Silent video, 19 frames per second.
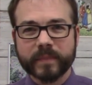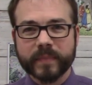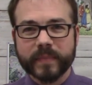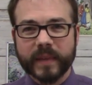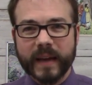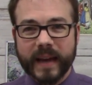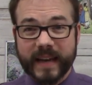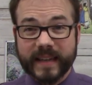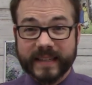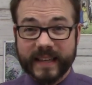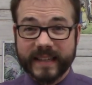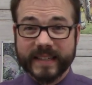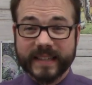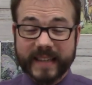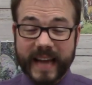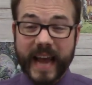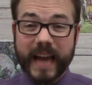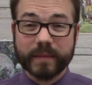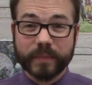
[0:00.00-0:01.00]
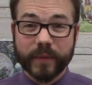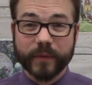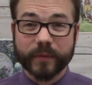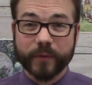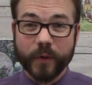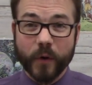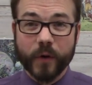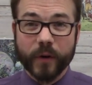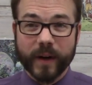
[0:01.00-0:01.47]
And as they stand
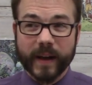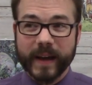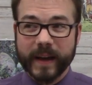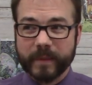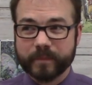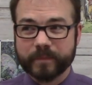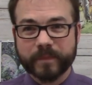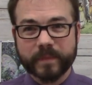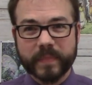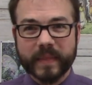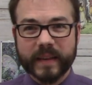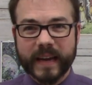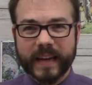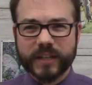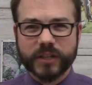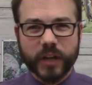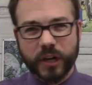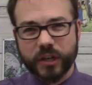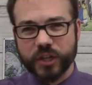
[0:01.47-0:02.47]
before him, he starts